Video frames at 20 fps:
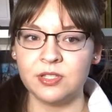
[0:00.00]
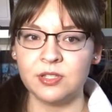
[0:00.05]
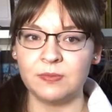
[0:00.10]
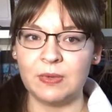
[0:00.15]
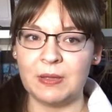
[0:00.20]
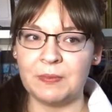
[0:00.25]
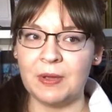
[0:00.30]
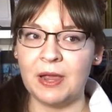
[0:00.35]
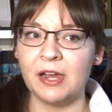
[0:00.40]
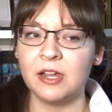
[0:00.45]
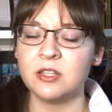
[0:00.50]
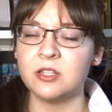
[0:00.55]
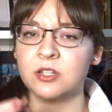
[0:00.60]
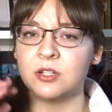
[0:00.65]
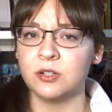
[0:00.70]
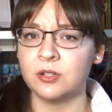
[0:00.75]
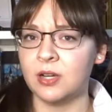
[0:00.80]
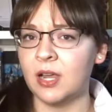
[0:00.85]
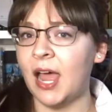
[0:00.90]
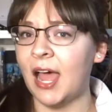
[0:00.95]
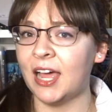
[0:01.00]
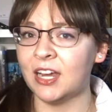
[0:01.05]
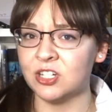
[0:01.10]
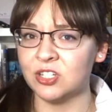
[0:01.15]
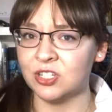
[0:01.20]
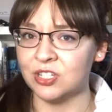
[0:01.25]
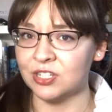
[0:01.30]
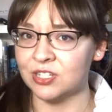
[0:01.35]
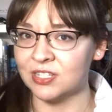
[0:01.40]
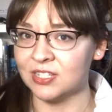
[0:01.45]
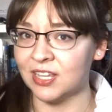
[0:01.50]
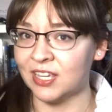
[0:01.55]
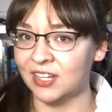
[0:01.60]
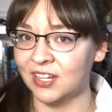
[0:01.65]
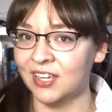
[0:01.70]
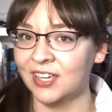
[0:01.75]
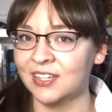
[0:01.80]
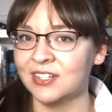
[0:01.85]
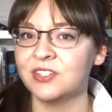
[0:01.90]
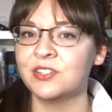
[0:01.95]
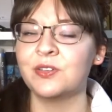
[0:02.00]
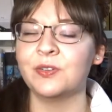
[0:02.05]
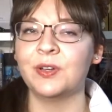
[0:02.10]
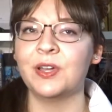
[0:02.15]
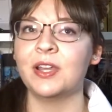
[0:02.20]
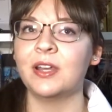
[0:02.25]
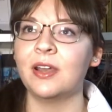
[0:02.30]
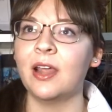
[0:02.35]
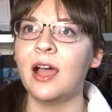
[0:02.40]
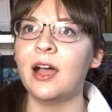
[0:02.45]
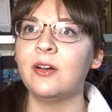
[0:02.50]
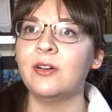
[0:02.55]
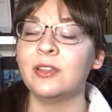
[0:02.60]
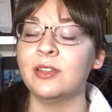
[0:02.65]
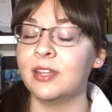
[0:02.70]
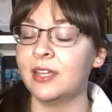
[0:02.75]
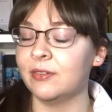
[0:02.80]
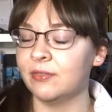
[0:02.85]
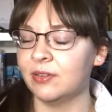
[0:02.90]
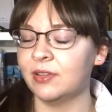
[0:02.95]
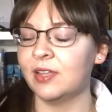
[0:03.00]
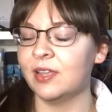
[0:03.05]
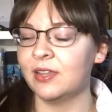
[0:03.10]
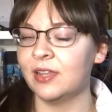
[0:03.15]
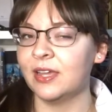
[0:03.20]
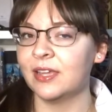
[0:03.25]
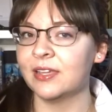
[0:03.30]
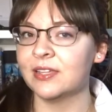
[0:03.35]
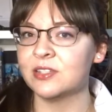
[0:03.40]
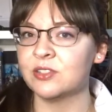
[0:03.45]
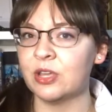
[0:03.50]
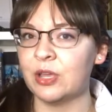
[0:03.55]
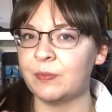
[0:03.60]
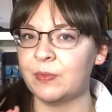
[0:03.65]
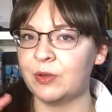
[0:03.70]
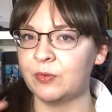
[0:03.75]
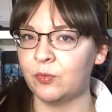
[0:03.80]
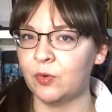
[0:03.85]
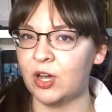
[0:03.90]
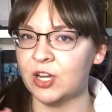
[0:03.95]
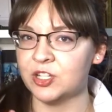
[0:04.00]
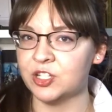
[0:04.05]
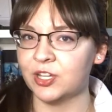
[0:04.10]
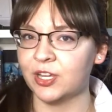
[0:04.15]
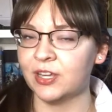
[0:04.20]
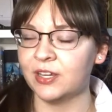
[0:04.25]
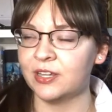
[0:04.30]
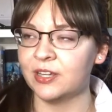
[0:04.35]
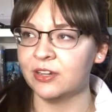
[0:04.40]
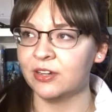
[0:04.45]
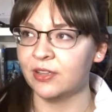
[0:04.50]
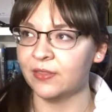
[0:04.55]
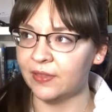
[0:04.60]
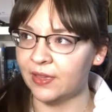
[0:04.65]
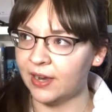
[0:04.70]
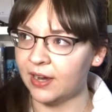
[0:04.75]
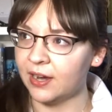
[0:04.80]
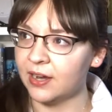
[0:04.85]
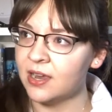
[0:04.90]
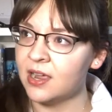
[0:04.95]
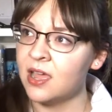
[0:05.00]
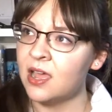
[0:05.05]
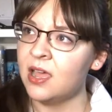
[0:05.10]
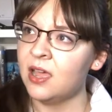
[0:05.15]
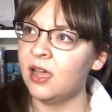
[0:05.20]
so my parents are actually just getting into it now and they really like it, so I've been watching it here and there,